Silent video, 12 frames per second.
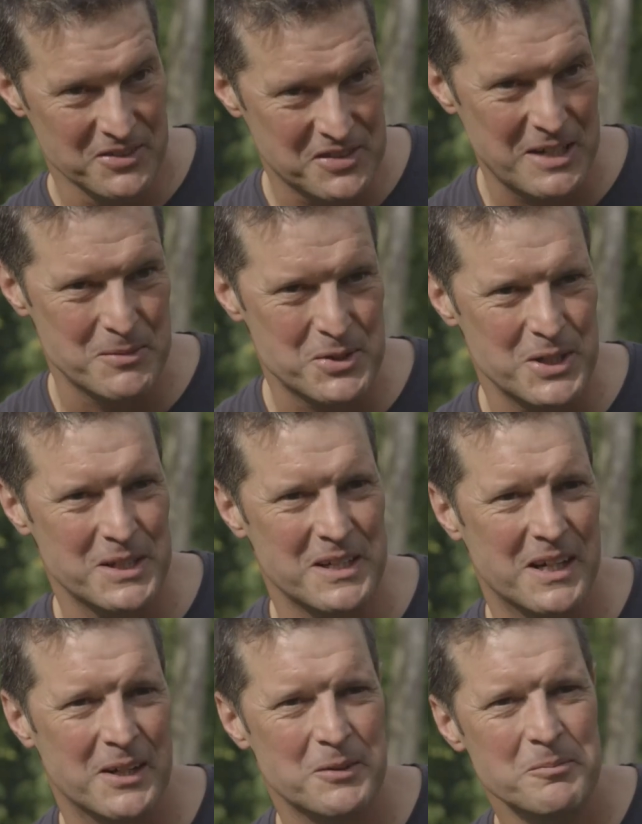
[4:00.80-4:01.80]
the same machine
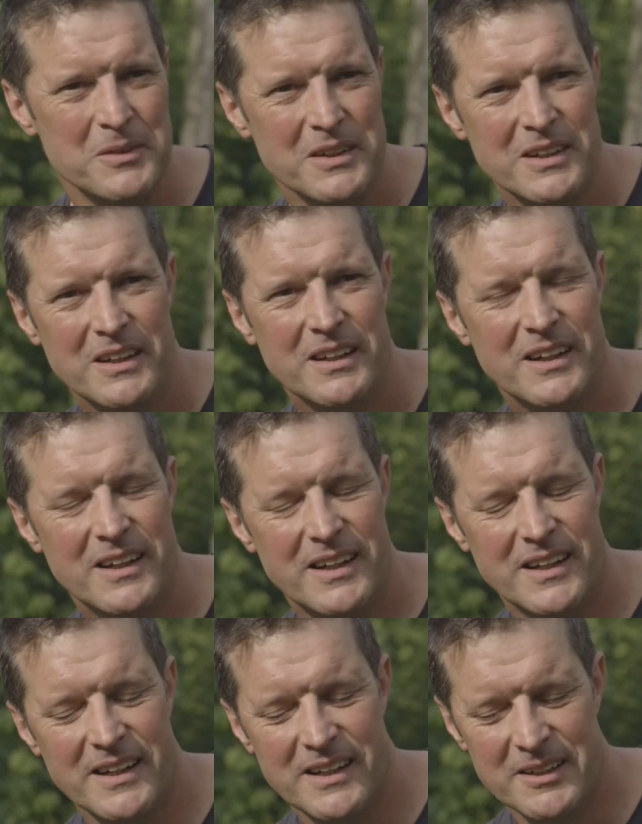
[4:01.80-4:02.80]
at home.
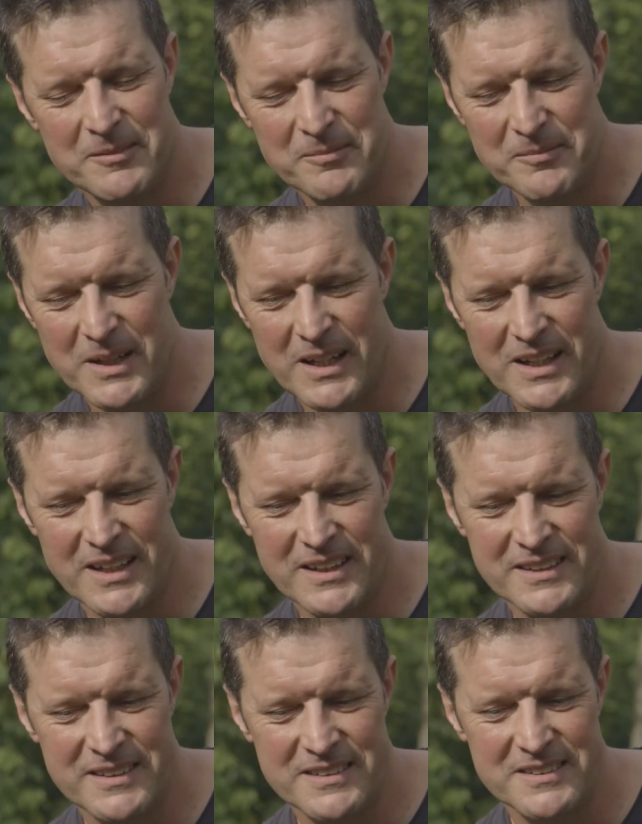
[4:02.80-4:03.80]

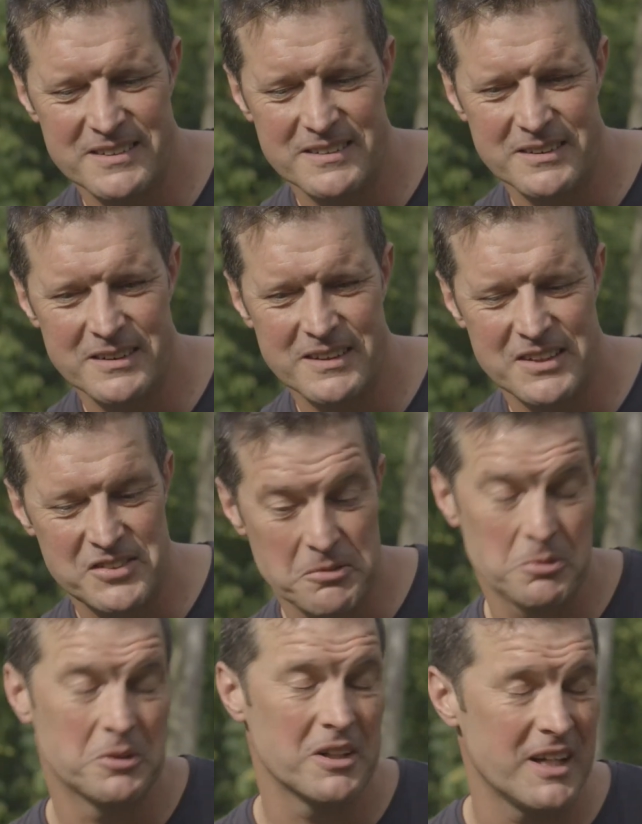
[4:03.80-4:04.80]
And they said,
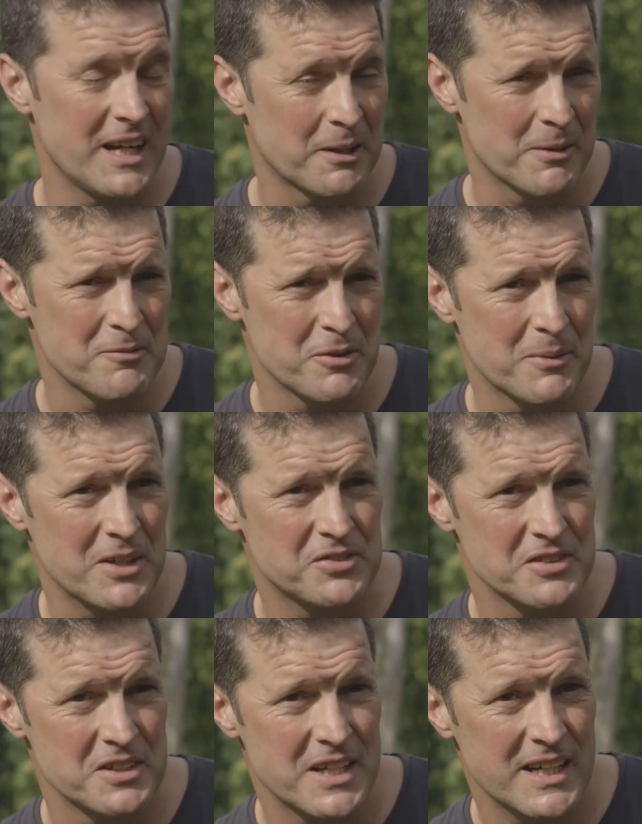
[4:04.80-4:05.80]
well, can I hang around for the
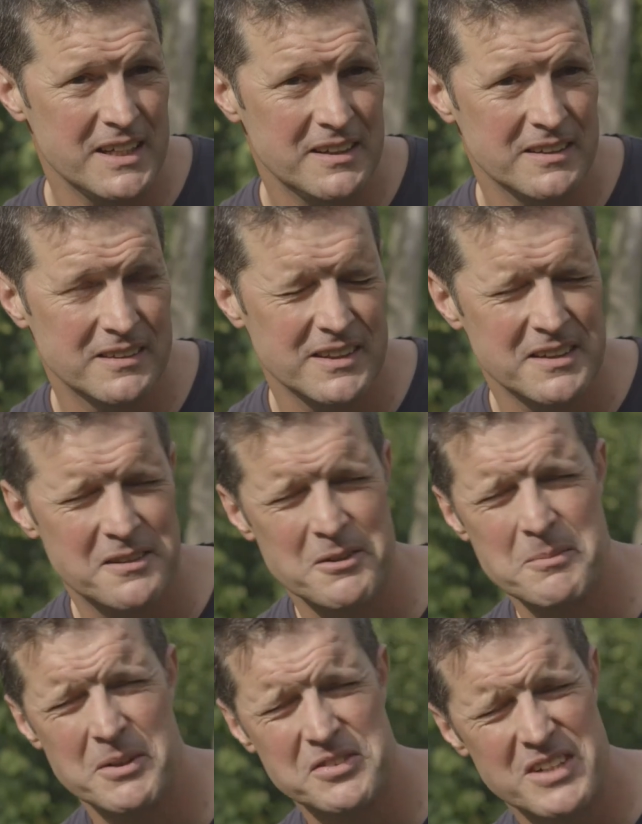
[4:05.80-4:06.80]
rest of the day? And then
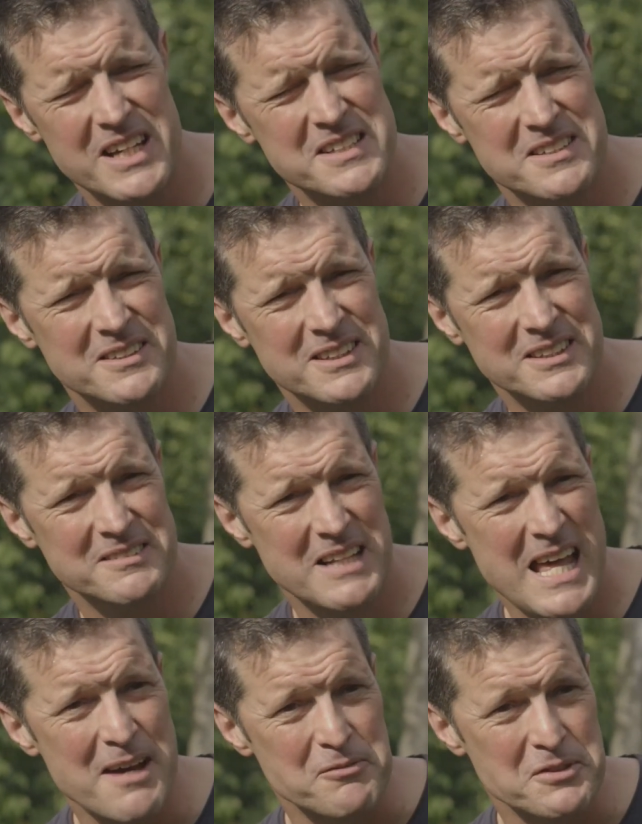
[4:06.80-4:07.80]
3 months later, I
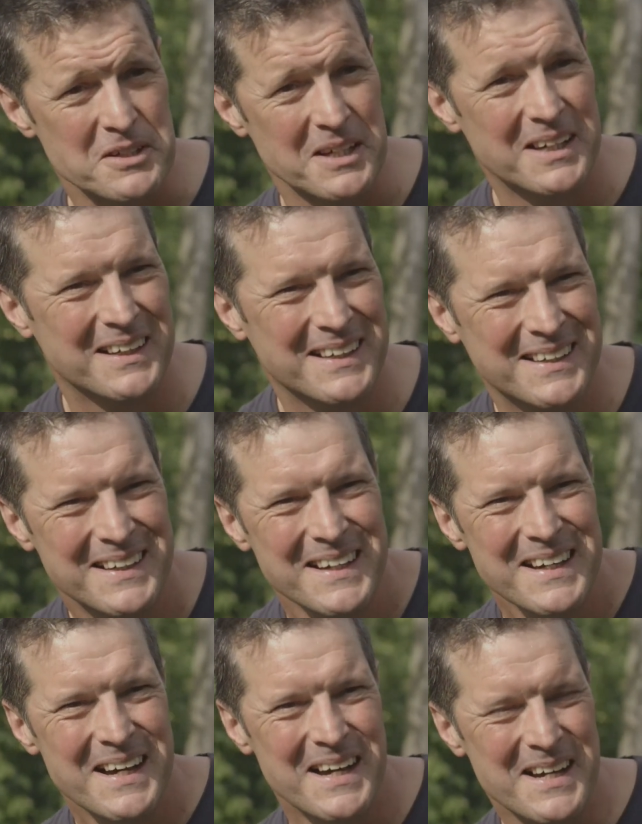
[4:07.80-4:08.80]
left.
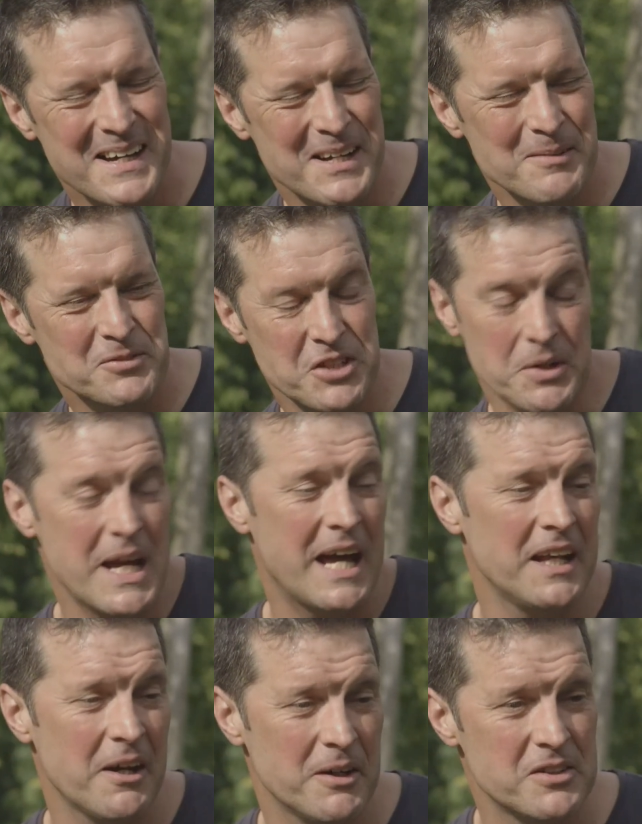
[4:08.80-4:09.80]

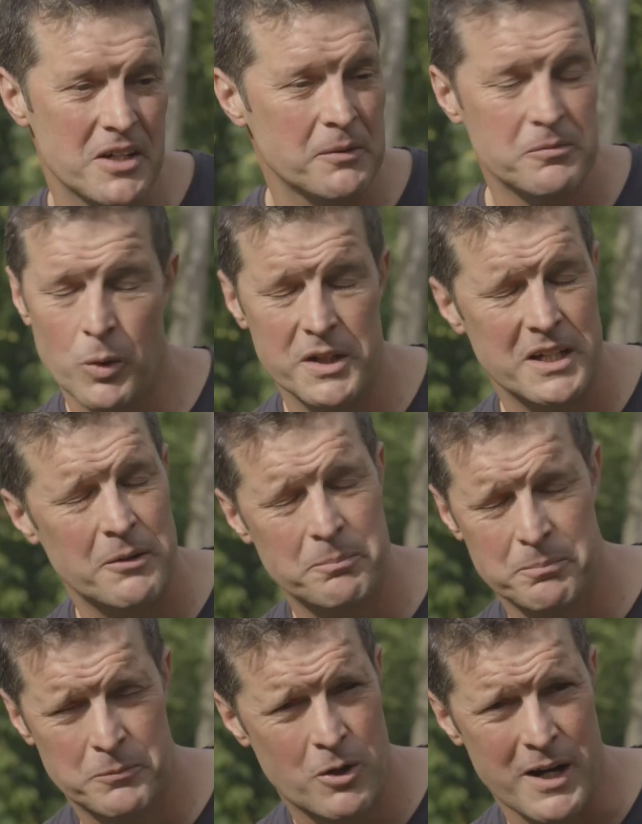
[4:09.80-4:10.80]
it worked out
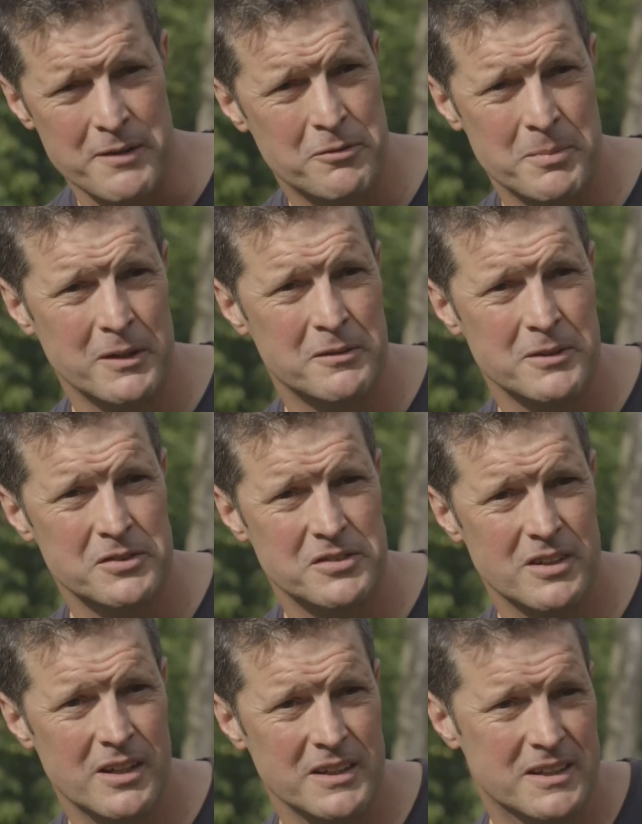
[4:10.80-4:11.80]
great for both of
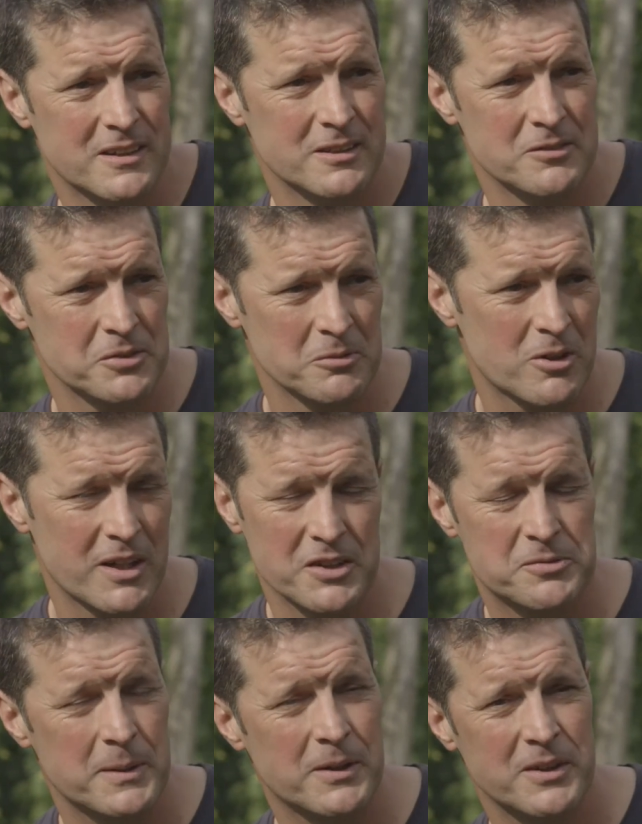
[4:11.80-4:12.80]
us. I got some great
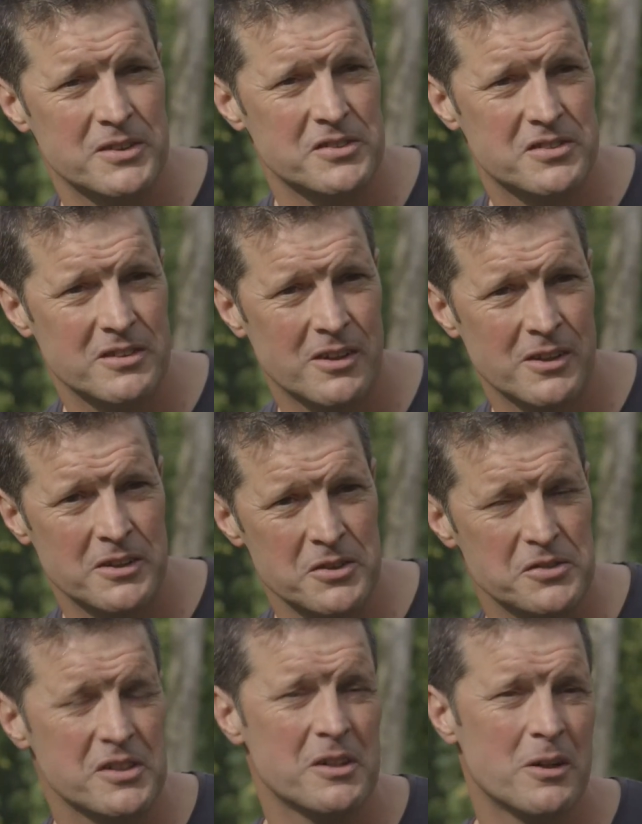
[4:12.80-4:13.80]
experience on a
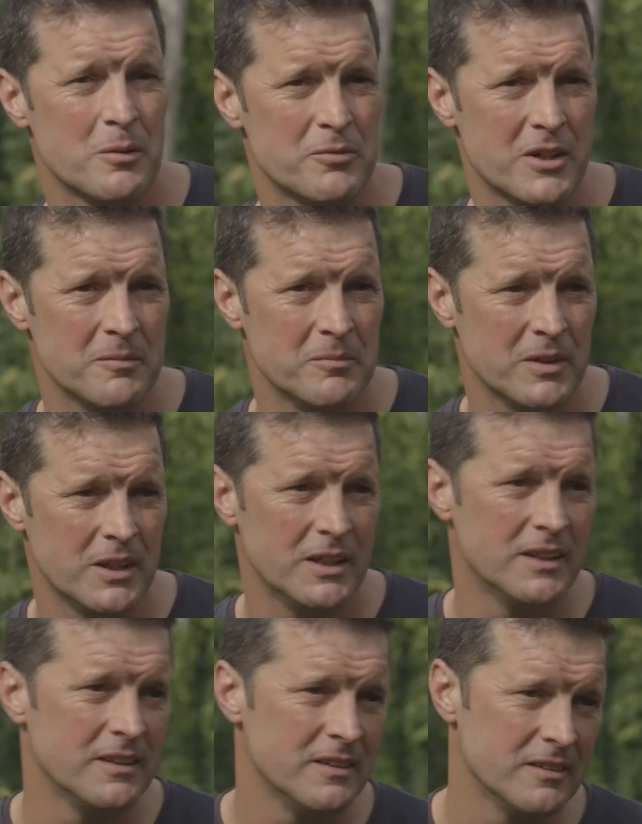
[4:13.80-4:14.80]
New Zealand hop farm,
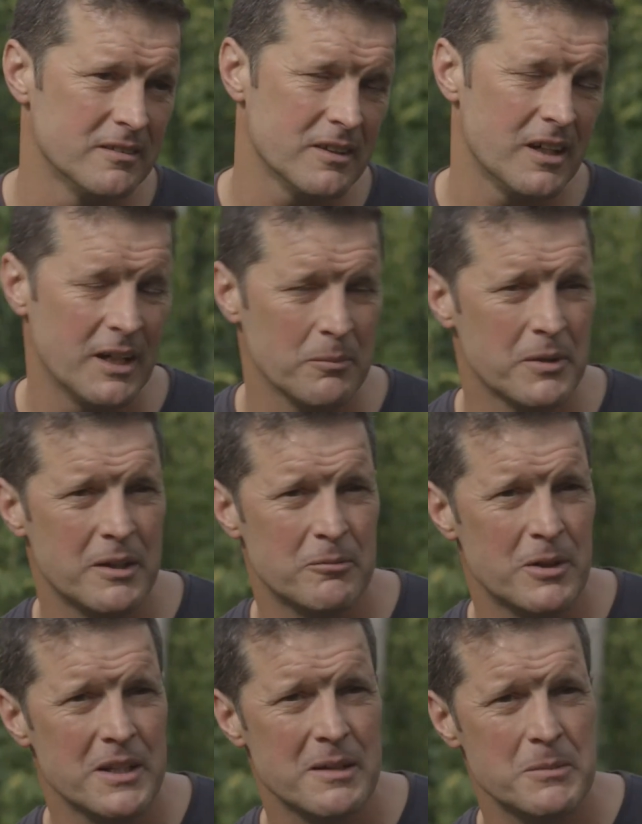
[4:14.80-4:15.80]
and I helped them
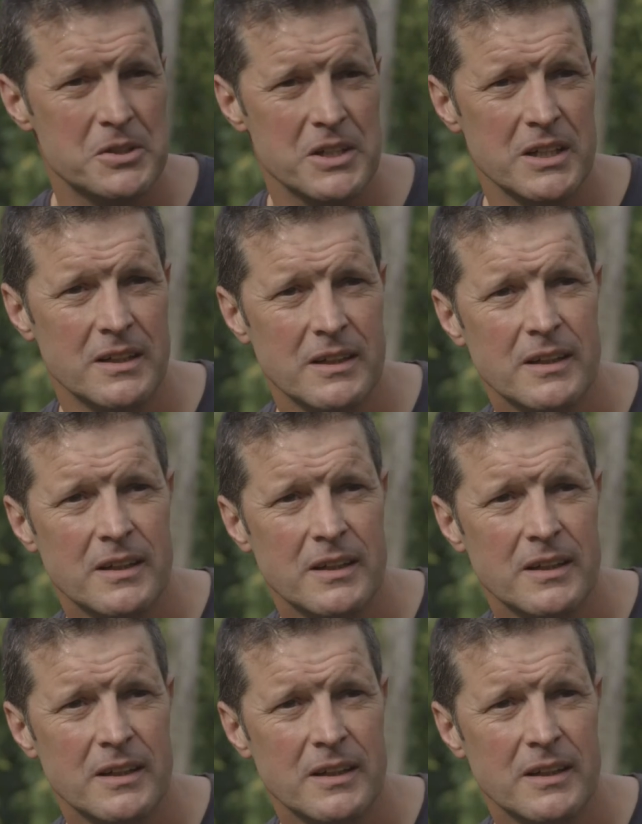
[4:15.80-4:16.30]
run their machine.